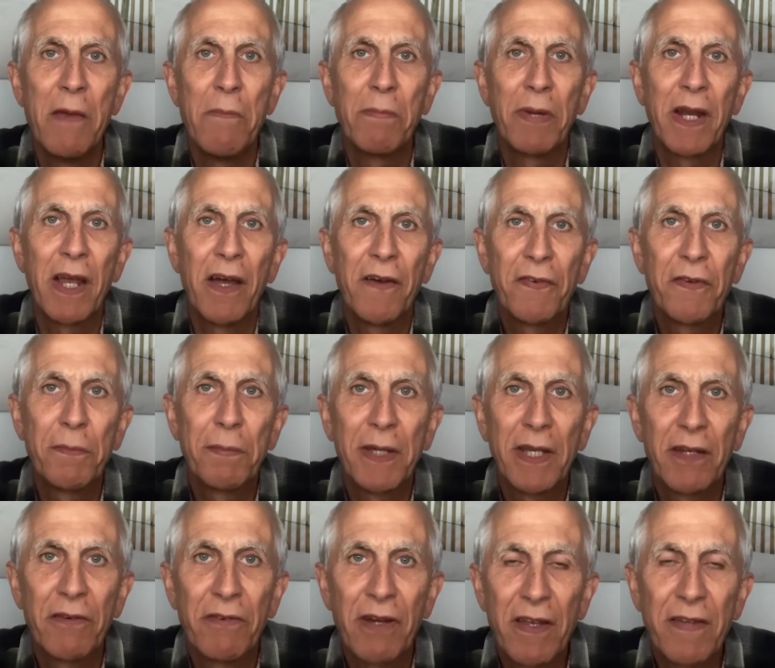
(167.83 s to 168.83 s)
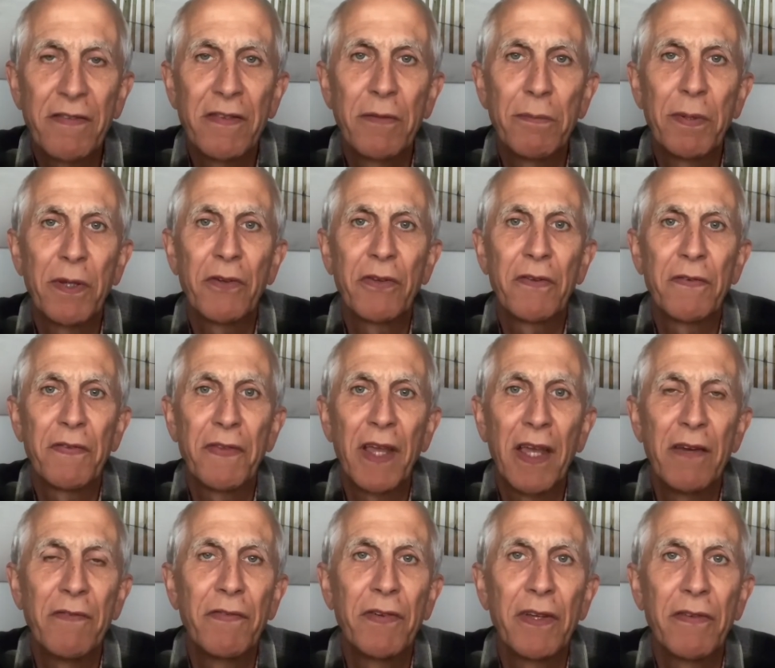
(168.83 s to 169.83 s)
but after being arrested because of the
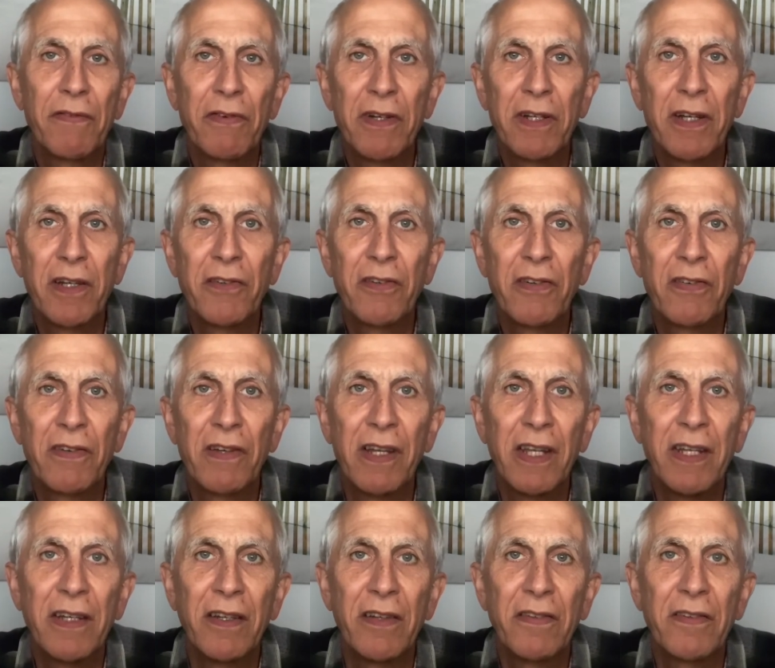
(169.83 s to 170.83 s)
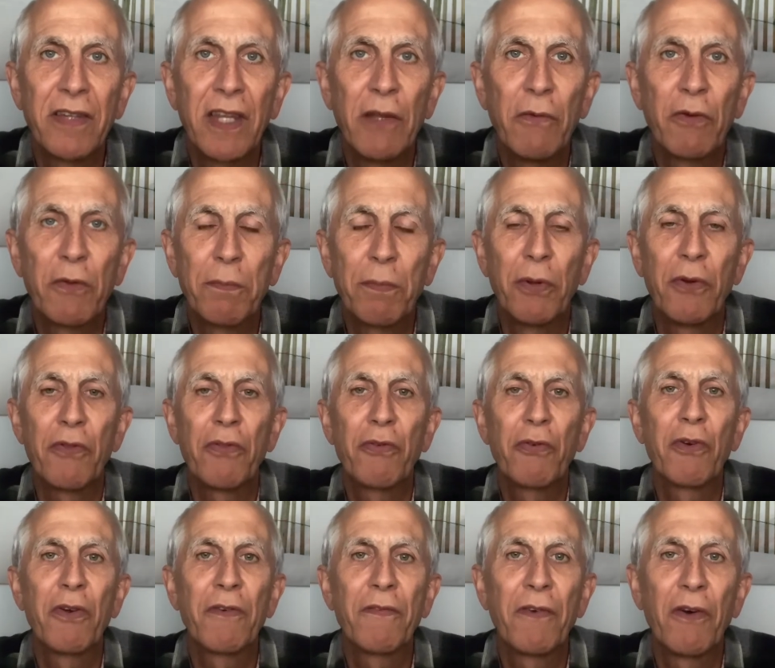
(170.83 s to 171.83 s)
envy of religious leaders, he was put
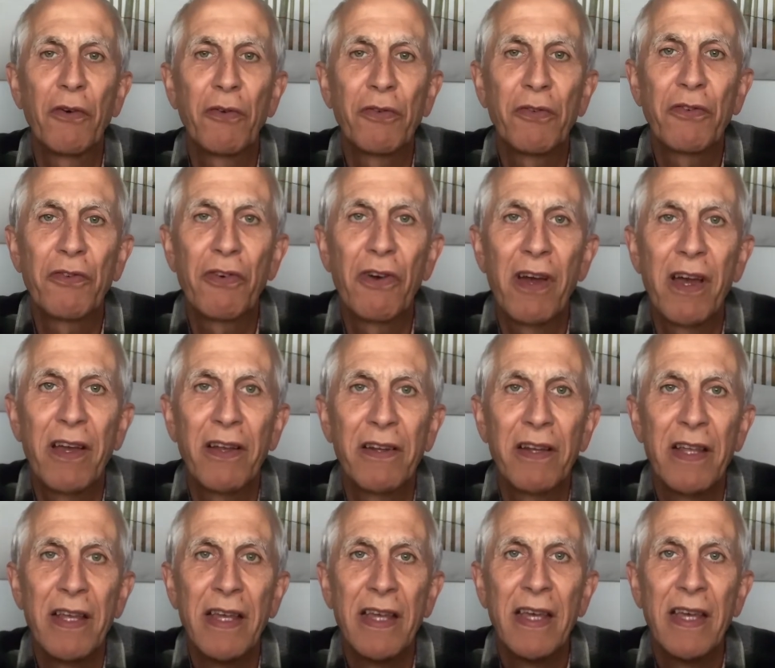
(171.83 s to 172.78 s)
through a false trial